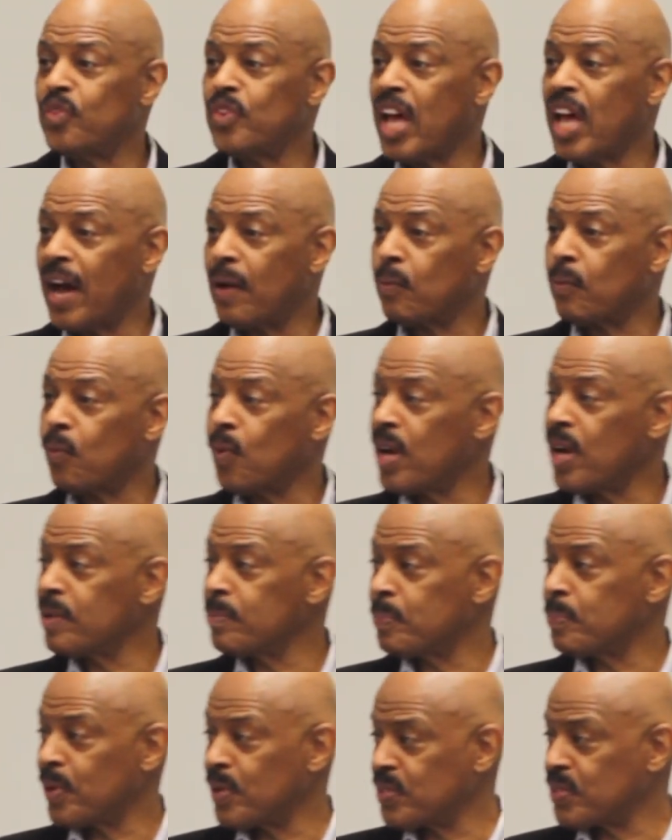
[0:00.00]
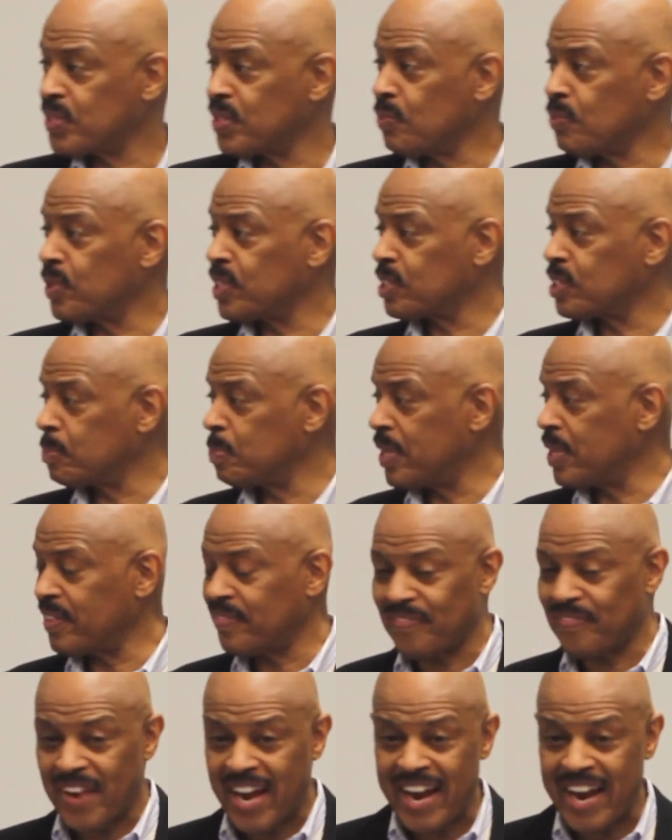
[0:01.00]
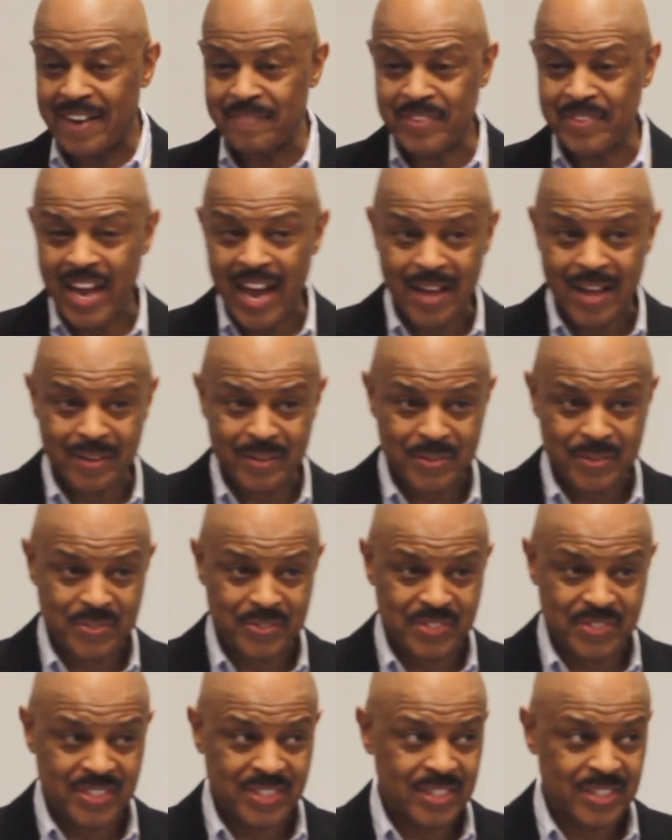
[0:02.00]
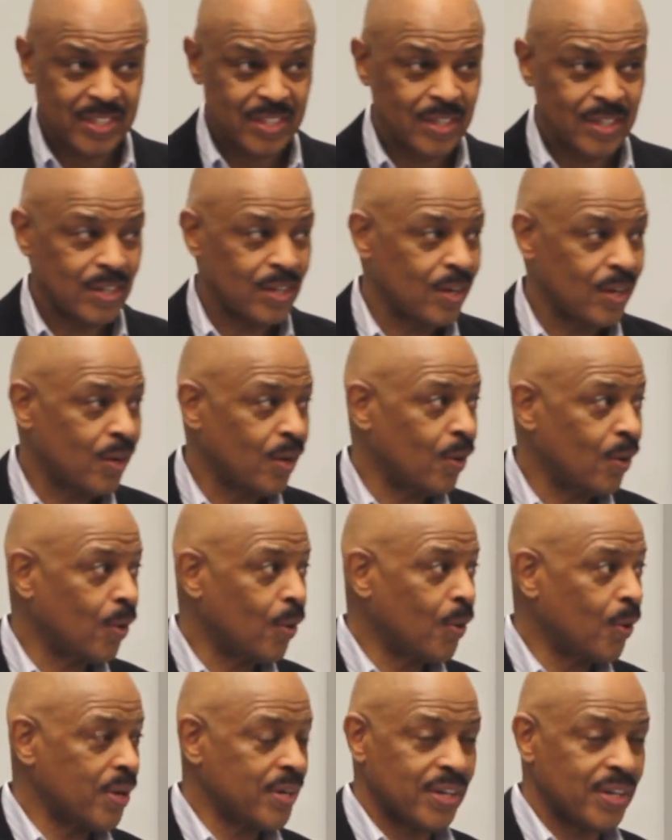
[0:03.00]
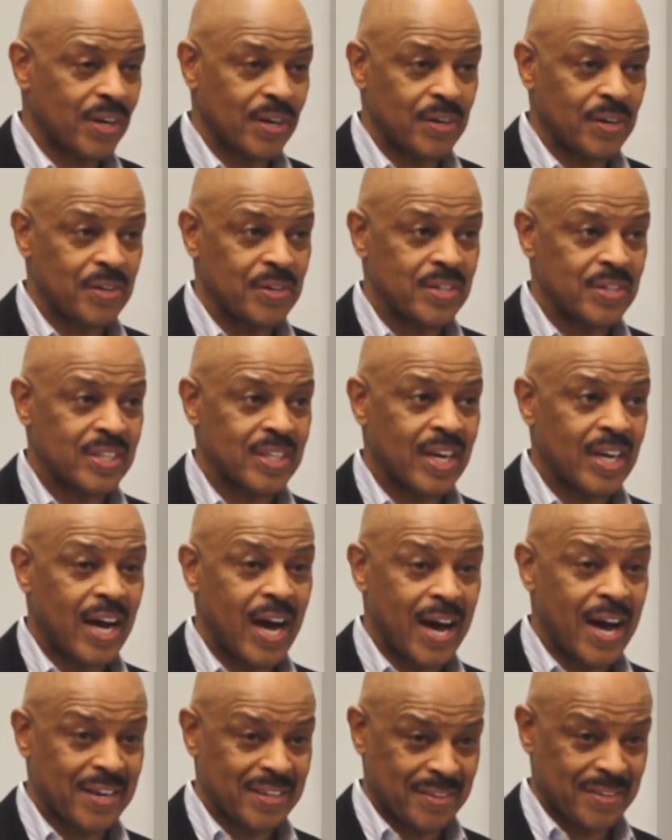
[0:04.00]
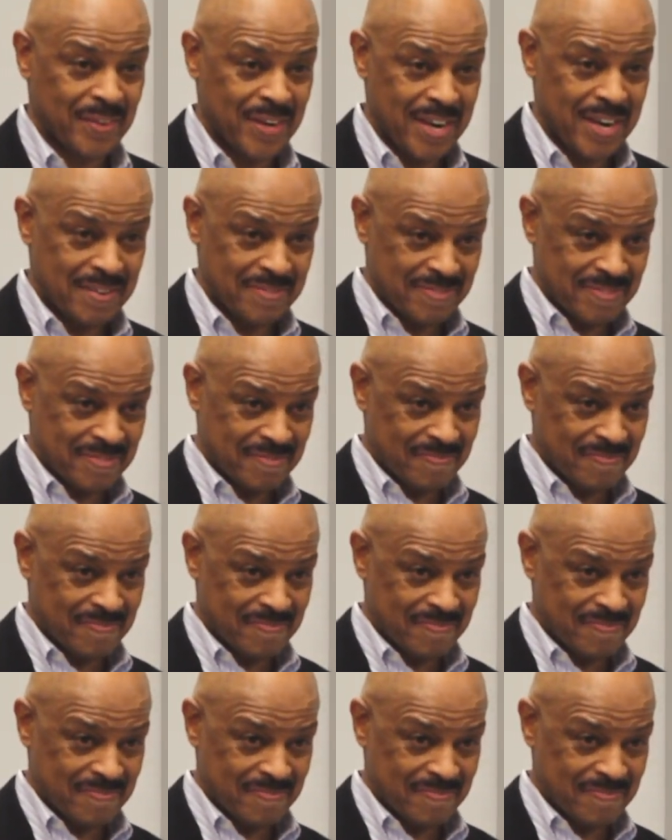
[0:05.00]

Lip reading: not one person would spend $5 on her autograph.